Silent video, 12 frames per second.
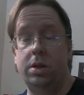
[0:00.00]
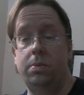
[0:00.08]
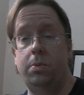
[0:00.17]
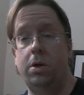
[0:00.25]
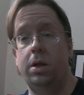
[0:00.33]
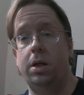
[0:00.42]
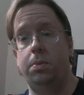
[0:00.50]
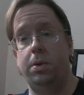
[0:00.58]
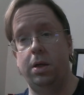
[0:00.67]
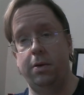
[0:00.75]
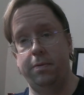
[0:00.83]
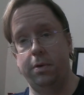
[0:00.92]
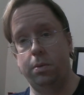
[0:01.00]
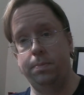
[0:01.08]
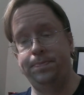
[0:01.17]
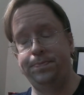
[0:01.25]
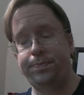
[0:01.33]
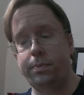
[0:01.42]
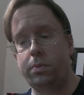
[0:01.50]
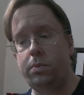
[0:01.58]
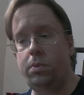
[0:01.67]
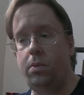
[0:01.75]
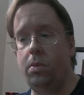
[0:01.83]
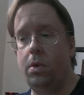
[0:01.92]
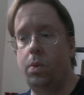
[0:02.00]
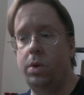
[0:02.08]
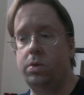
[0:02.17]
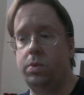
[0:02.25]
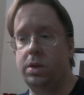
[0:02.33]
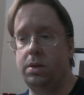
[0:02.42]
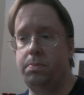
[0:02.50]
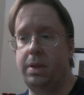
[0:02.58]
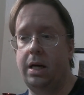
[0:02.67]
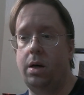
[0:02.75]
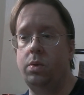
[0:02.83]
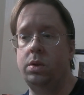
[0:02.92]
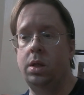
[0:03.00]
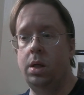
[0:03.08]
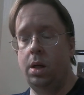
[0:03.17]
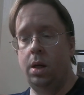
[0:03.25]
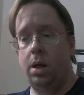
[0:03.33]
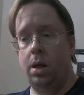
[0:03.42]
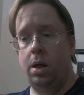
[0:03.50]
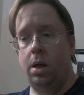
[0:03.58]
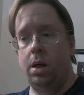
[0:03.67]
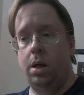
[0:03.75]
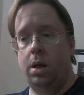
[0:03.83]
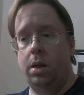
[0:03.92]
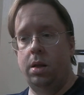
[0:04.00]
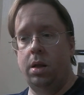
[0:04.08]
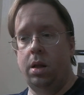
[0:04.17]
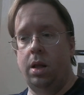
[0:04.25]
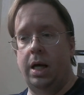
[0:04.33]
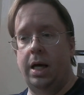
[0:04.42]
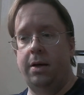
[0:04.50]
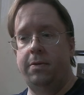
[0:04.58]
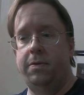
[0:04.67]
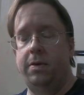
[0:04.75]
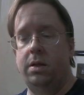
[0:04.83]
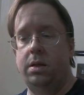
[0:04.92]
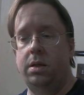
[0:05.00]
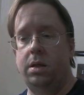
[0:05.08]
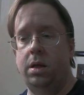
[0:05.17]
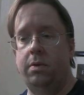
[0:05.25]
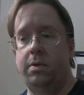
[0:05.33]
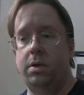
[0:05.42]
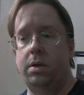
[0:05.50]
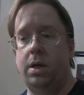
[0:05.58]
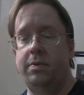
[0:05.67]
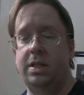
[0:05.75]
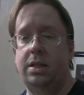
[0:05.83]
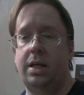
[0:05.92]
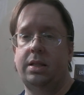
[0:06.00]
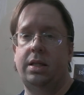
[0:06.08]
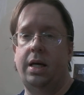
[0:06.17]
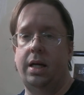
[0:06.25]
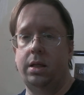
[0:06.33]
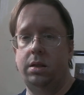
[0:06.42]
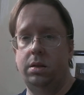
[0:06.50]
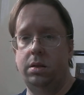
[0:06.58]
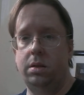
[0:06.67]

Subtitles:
small independent film, which was about the life of a sex addict.